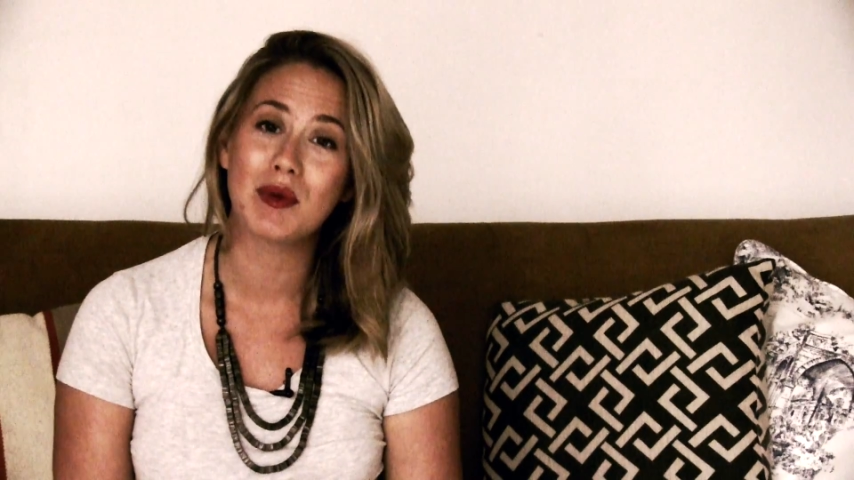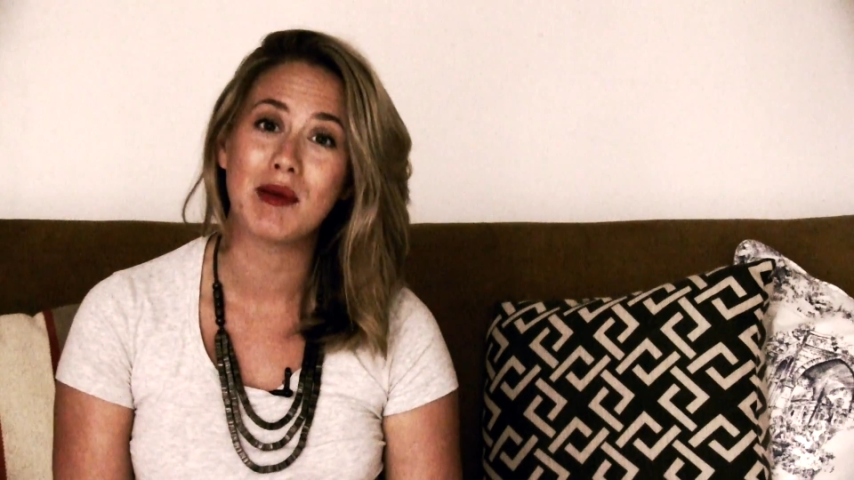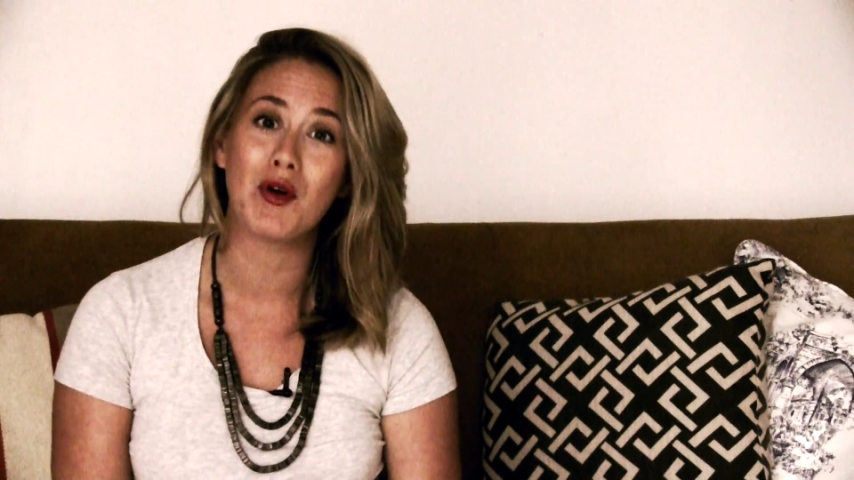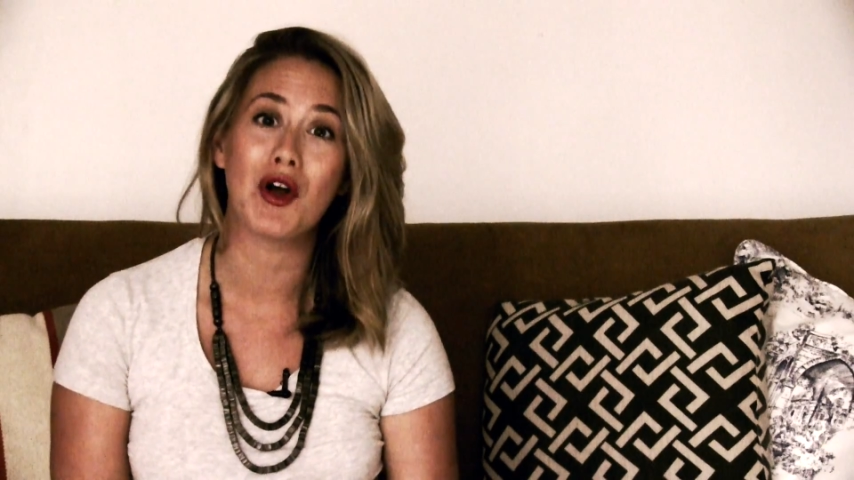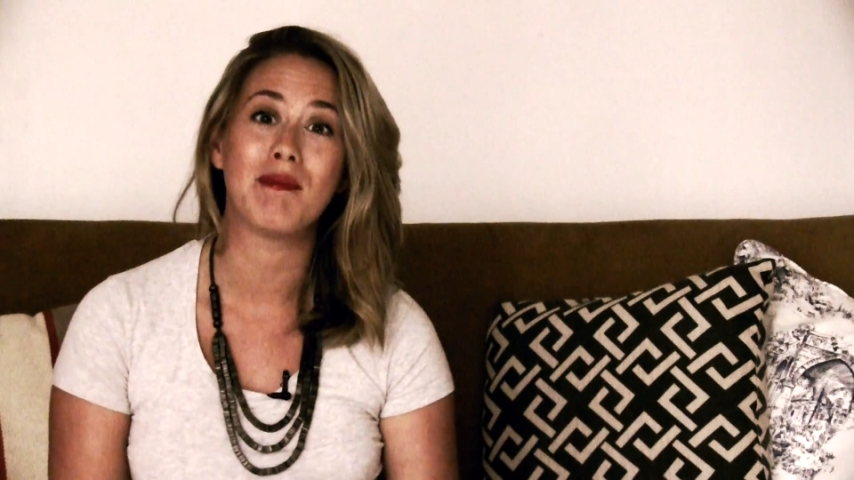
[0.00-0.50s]

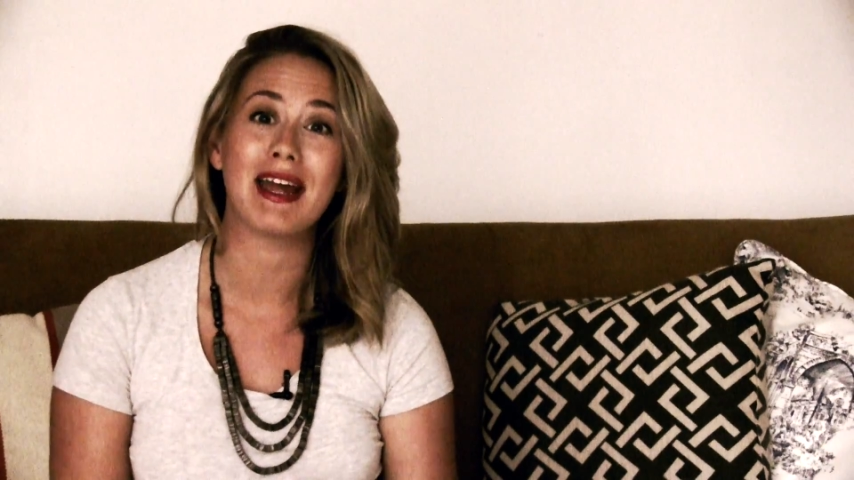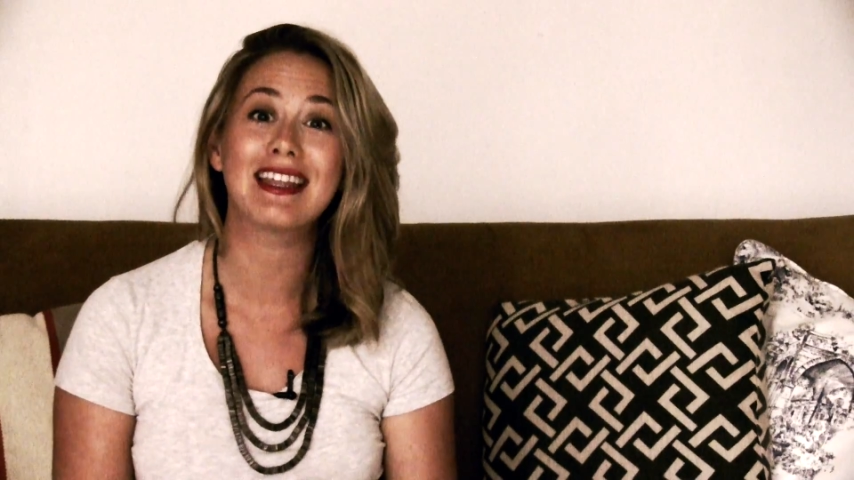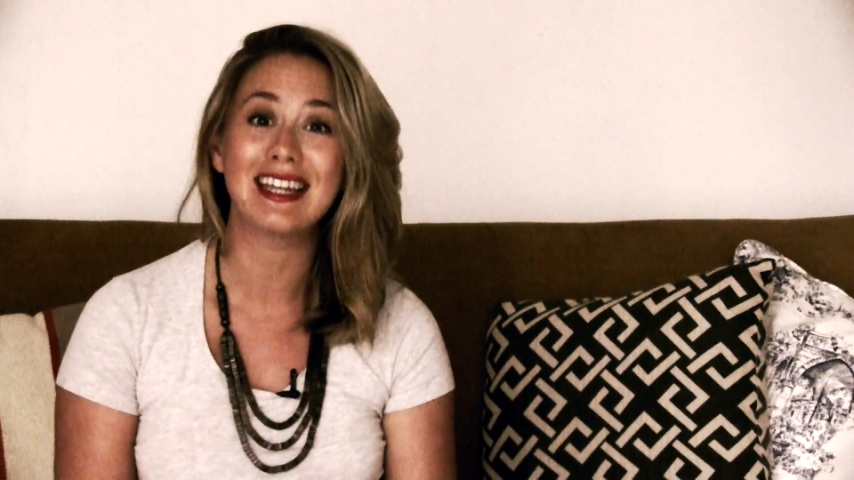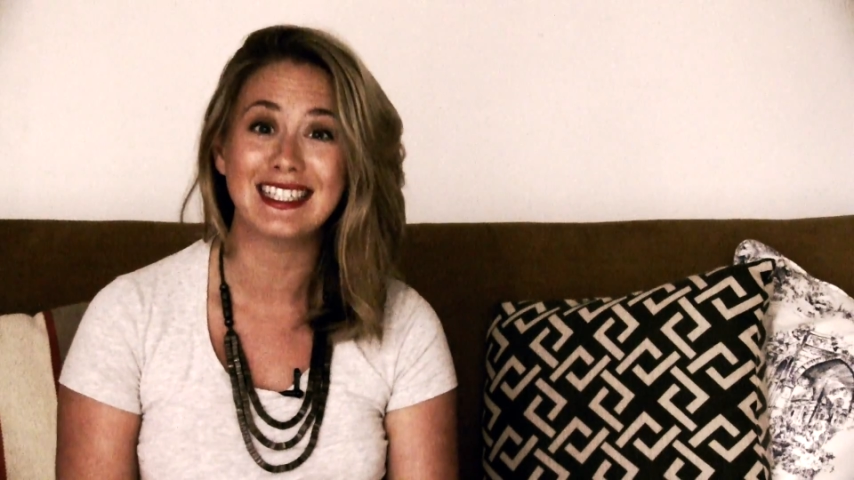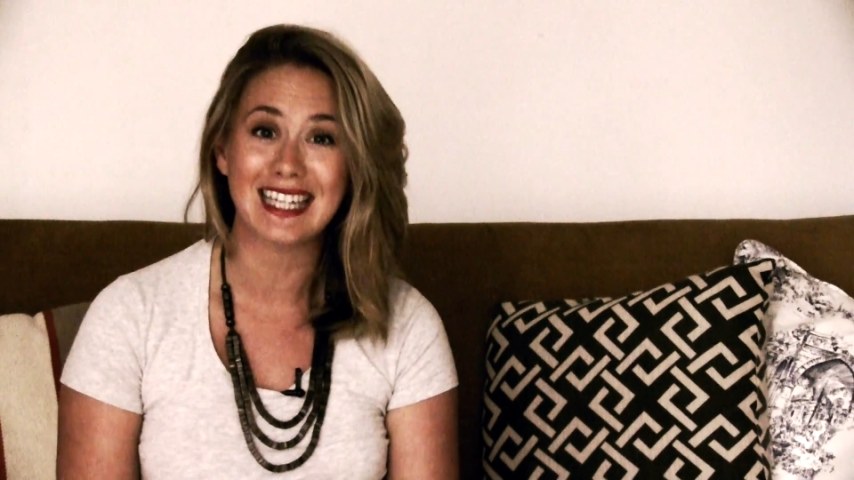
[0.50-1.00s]
bit more and
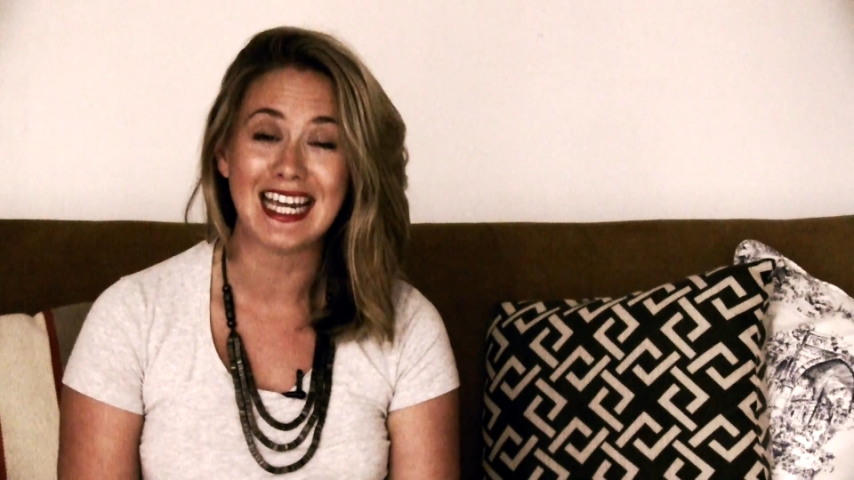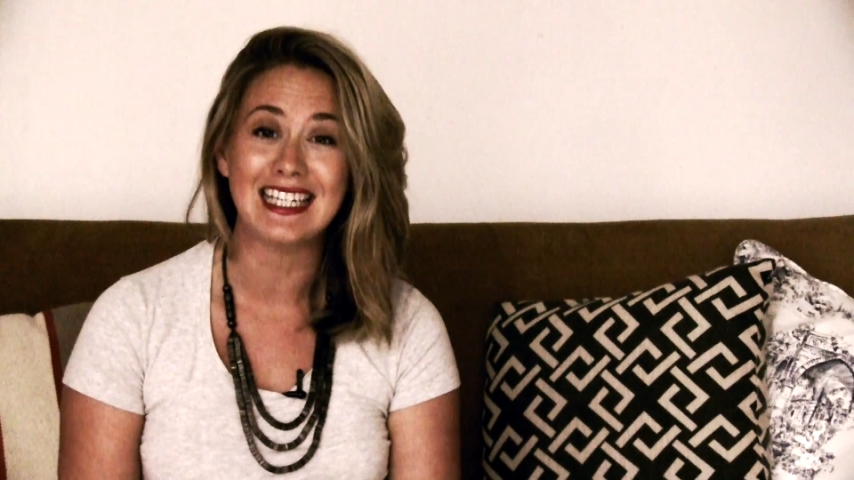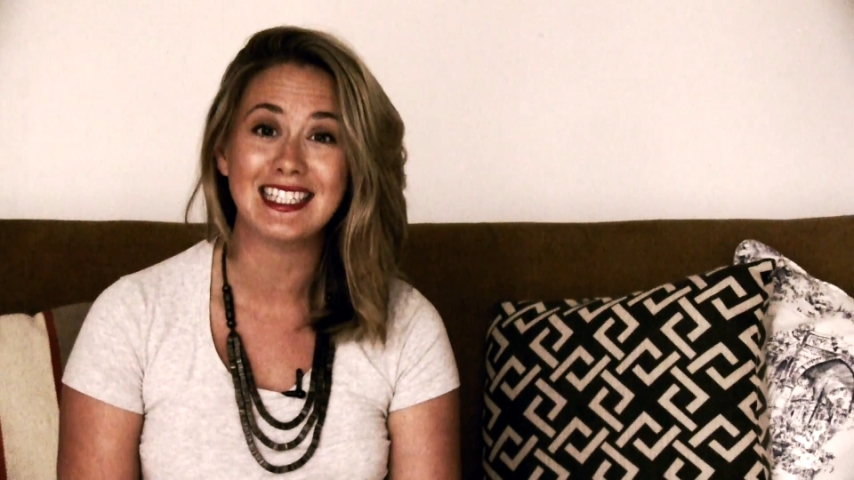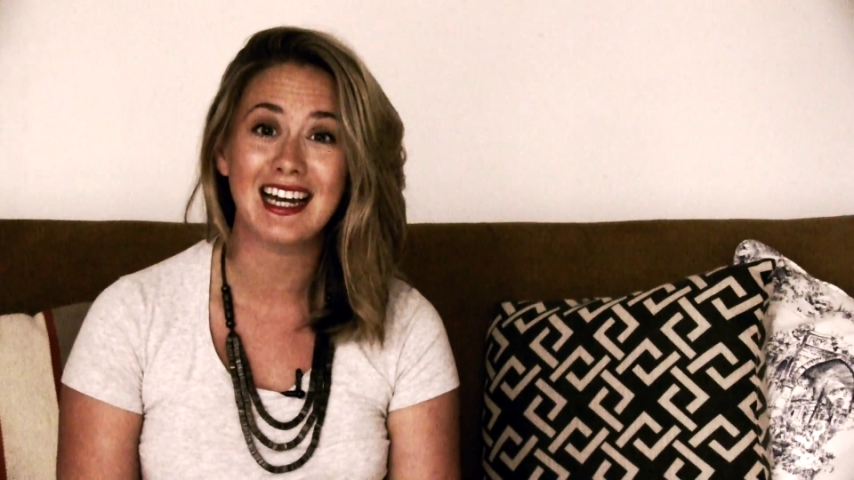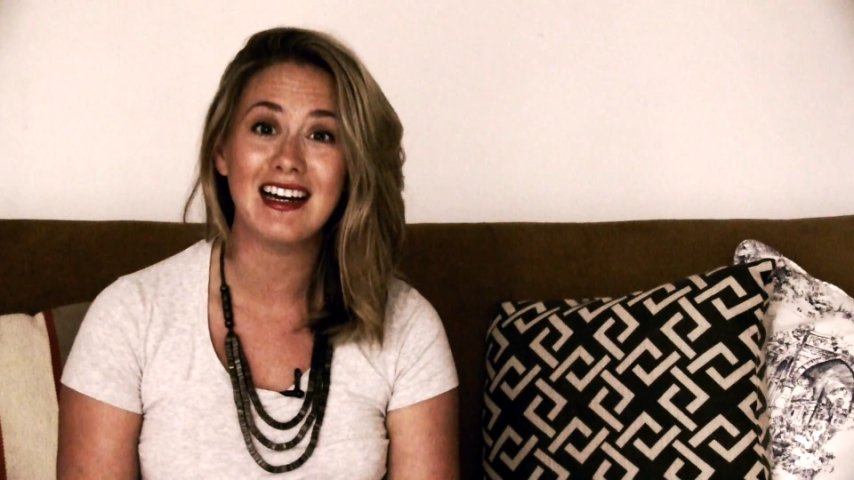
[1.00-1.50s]
make things
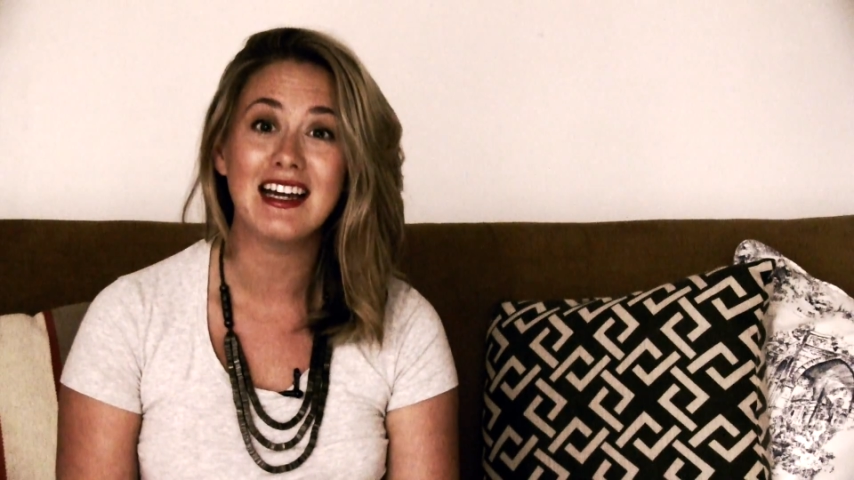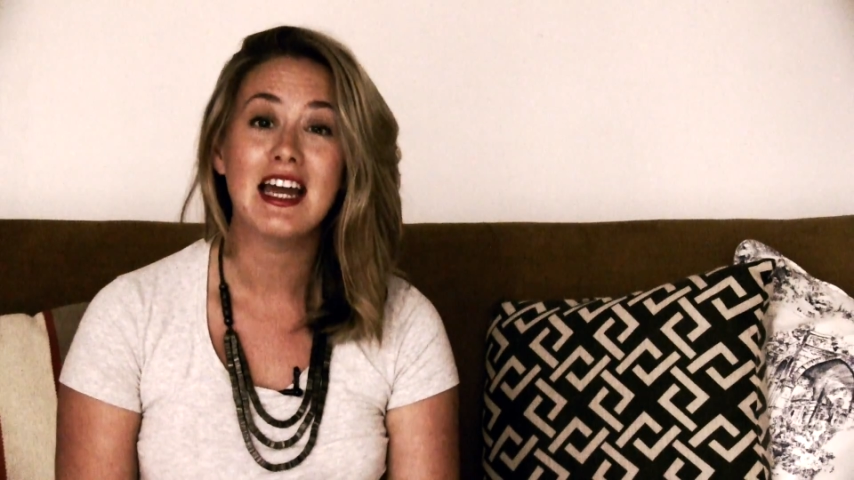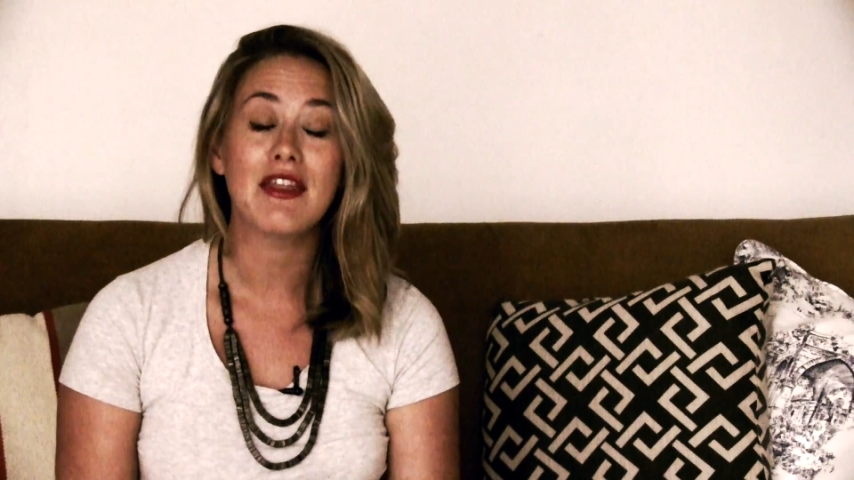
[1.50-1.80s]
easier,